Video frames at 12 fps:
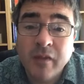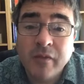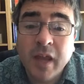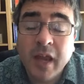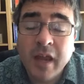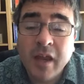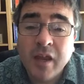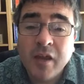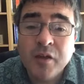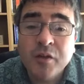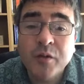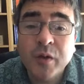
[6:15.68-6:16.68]
They
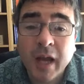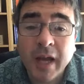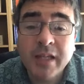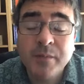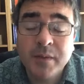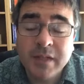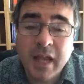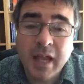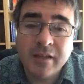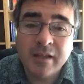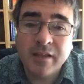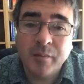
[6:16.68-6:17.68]
tried to
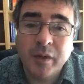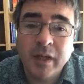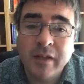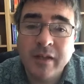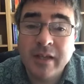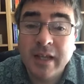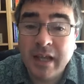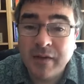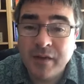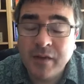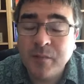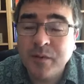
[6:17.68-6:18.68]
pretend that the money that they
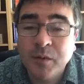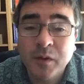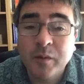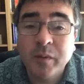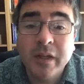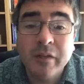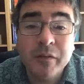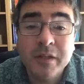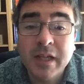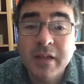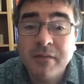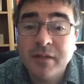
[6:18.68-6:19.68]
gave in was all the money they
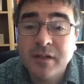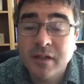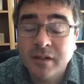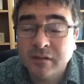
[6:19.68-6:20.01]
received.